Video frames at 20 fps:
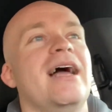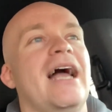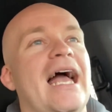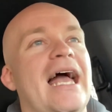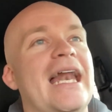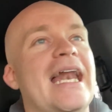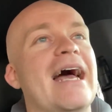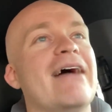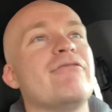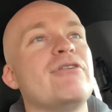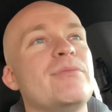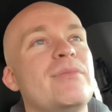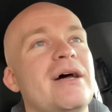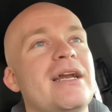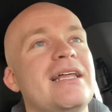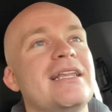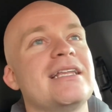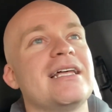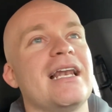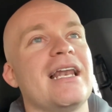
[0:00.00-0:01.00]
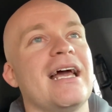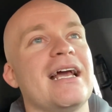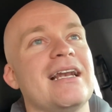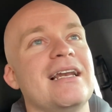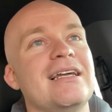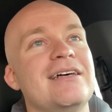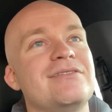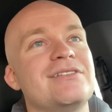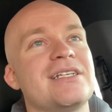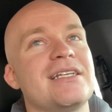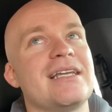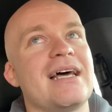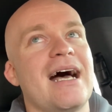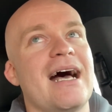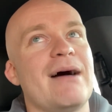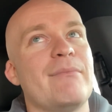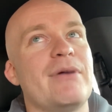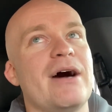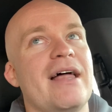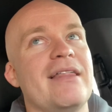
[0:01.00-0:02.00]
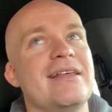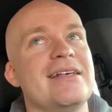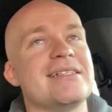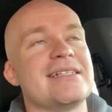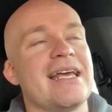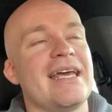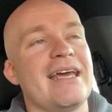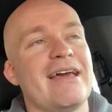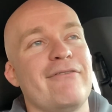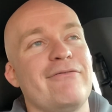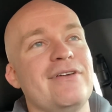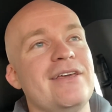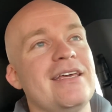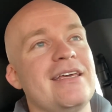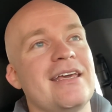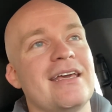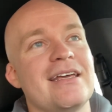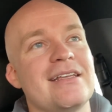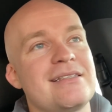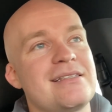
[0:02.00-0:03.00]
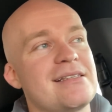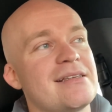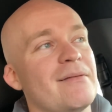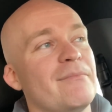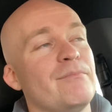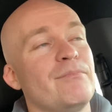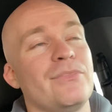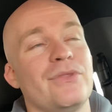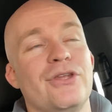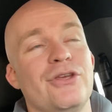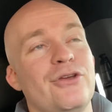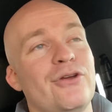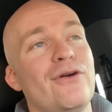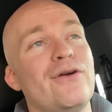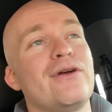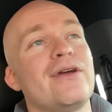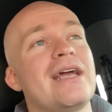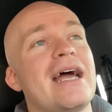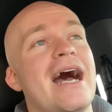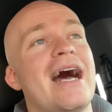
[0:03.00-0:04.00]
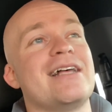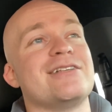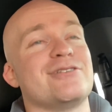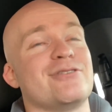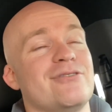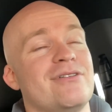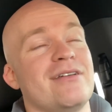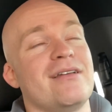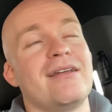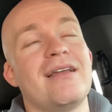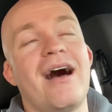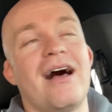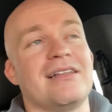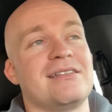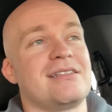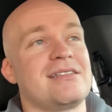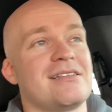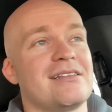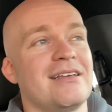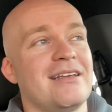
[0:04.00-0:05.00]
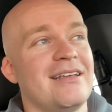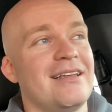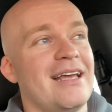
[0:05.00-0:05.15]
And everybody that like lives and die by these AFE kits, your guys are nuts.